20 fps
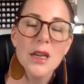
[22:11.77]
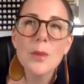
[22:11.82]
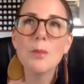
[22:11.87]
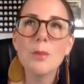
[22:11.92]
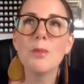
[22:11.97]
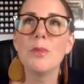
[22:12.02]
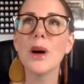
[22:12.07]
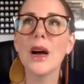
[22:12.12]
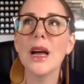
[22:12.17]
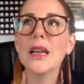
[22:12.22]

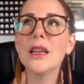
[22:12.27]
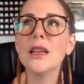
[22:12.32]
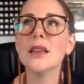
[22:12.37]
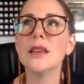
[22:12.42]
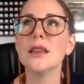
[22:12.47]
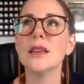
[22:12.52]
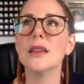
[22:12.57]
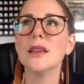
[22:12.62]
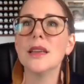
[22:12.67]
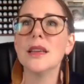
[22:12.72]
but
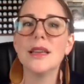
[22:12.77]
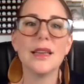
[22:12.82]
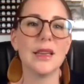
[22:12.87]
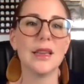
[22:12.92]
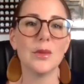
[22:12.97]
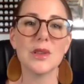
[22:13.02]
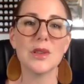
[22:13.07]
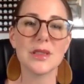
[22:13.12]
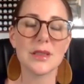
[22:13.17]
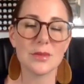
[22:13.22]

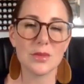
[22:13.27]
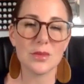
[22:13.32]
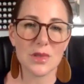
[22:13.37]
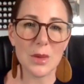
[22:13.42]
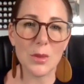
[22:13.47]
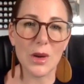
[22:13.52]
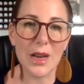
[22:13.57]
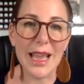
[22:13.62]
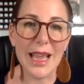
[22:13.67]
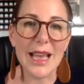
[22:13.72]
it was,
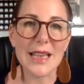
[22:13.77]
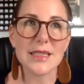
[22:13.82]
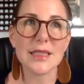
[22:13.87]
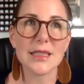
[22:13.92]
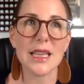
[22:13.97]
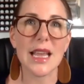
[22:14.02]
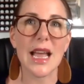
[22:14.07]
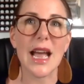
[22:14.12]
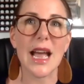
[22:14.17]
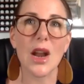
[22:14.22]
someone asked,
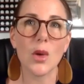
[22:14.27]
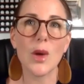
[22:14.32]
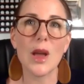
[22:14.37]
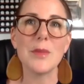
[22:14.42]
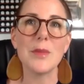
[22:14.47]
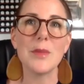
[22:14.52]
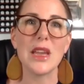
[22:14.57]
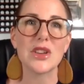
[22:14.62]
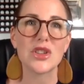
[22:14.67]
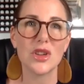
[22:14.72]
like, how do I
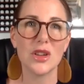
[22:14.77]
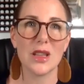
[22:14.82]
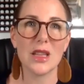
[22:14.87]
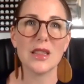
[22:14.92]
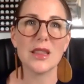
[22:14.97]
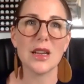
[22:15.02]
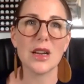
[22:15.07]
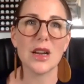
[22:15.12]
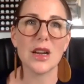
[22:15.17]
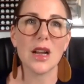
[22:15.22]
make sure that
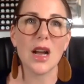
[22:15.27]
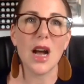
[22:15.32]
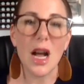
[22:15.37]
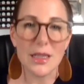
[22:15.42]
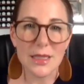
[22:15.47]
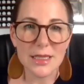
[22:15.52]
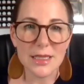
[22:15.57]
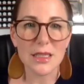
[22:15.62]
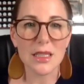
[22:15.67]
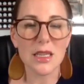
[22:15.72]
they're
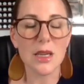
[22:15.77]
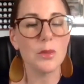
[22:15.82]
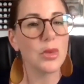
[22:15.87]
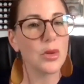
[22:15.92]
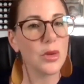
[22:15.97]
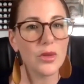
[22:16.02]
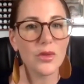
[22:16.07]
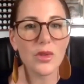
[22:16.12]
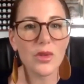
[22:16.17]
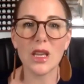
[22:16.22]
constantly
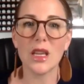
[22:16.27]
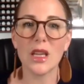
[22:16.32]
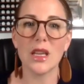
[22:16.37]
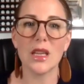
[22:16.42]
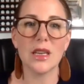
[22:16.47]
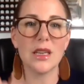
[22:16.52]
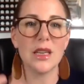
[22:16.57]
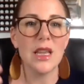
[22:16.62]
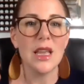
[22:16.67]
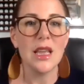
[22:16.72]
improving
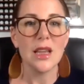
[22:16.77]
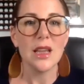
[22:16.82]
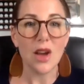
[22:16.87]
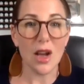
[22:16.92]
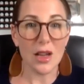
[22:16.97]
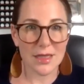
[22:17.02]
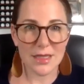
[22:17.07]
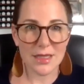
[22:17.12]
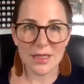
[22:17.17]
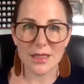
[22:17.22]
and
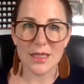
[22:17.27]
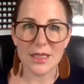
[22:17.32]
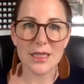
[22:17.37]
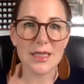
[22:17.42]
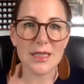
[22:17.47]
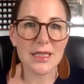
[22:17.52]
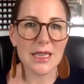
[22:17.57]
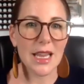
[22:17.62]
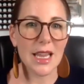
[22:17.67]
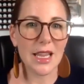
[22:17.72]
constantly
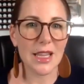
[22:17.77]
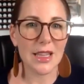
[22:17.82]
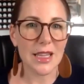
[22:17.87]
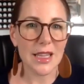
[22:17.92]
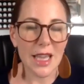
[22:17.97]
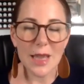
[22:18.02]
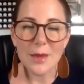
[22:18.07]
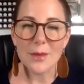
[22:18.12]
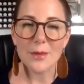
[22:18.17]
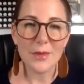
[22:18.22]
staying in the
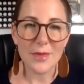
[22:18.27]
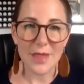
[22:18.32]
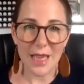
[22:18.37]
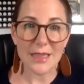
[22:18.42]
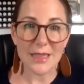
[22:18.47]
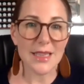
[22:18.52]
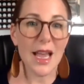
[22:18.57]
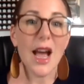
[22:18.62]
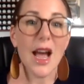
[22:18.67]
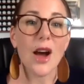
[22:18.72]
game?
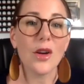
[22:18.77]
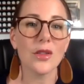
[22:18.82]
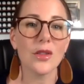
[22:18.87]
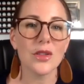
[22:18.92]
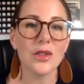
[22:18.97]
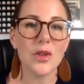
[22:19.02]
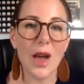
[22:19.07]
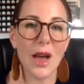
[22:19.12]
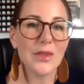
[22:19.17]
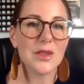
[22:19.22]
That's how.
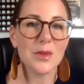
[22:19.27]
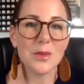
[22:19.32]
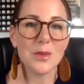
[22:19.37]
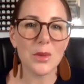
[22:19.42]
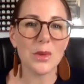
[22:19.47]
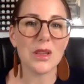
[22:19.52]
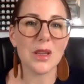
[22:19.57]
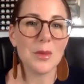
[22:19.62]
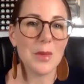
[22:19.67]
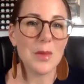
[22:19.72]
You have to
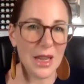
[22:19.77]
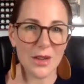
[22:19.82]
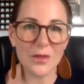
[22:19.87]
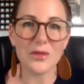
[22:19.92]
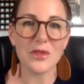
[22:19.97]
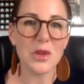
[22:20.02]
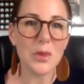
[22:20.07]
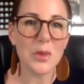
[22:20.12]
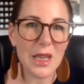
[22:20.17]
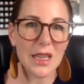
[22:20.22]
meet with them
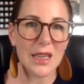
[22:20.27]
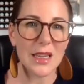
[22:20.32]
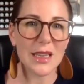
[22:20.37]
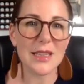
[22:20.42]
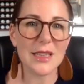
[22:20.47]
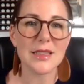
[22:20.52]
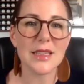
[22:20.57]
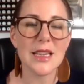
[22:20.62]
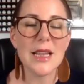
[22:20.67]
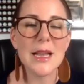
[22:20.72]
every week.
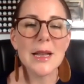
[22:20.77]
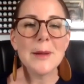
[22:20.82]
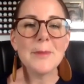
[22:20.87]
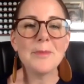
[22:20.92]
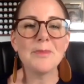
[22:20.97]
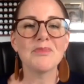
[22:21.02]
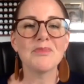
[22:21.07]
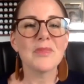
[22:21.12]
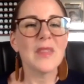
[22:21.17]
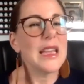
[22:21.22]

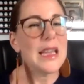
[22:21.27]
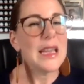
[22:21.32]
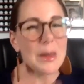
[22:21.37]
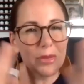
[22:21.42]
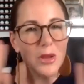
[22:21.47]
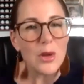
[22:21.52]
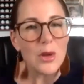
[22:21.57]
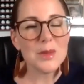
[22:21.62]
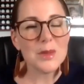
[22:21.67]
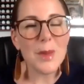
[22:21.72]
It
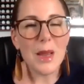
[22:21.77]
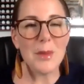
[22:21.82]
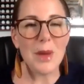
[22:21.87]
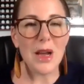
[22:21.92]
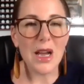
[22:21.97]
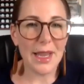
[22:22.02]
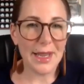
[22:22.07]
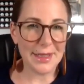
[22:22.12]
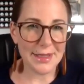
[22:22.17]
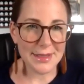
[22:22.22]
blows my
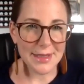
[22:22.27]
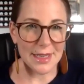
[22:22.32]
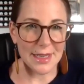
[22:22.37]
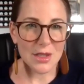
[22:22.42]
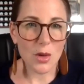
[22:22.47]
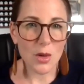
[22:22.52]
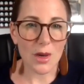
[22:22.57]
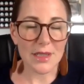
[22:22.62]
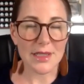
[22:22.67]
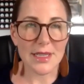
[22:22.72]
mind, not
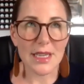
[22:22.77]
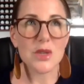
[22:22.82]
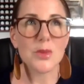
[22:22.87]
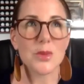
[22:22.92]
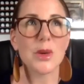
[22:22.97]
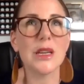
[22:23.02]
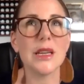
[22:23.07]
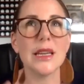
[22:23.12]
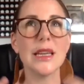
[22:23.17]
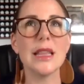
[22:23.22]
to go on a tangent,
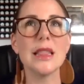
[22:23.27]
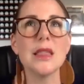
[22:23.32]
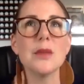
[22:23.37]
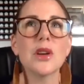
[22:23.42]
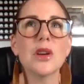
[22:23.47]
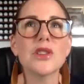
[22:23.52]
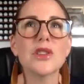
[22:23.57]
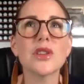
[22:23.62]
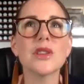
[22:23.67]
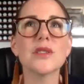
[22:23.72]
but in the
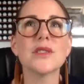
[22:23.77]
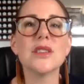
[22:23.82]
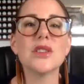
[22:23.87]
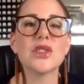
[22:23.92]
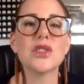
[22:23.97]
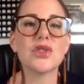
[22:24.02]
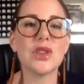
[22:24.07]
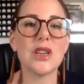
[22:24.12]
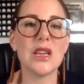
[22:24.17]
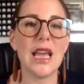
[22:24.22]
martial arts
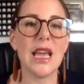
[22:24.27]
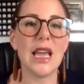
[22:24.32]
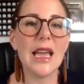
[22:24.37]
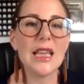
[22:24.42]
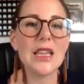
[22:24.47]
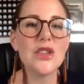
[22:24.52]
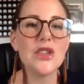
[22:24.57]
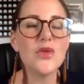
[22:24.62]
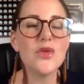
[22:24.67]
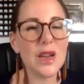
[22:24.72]
industry,
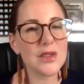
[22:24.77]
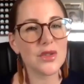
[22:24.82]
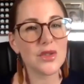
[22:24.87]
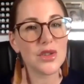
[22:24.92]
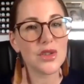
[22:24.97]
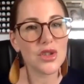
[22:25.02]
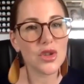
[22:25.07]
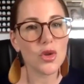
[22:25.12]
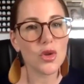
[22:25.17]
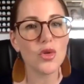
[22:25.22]
you guys are
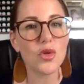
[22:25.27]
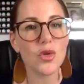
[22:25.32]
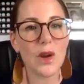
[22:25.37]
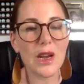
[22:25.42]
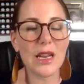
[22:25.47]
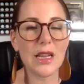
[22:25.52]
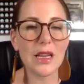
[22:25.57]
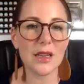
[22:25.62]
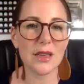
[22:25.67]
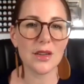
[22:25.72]
so
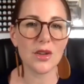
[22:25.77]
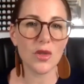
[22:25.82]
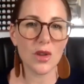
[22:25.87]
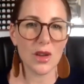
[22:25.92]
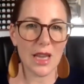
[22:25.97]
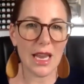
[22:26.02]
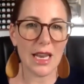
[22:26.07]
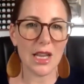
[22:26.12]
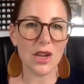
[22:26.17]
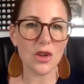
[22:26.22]
great at
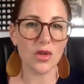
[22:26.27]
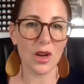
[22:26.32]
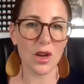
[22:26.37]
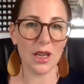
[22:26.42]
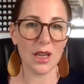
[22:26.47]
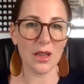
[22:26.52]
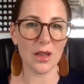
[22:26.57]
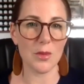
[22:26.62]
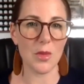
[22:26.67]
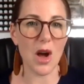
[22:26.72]
creating
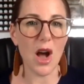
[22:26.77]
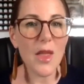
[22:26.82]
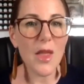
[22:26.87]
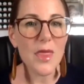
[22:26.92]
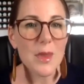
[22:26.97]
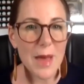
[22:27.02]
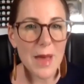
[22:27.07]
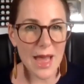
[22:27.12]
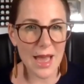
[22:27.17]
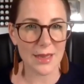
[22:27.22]
curriculum on
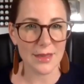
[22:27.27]
the mat,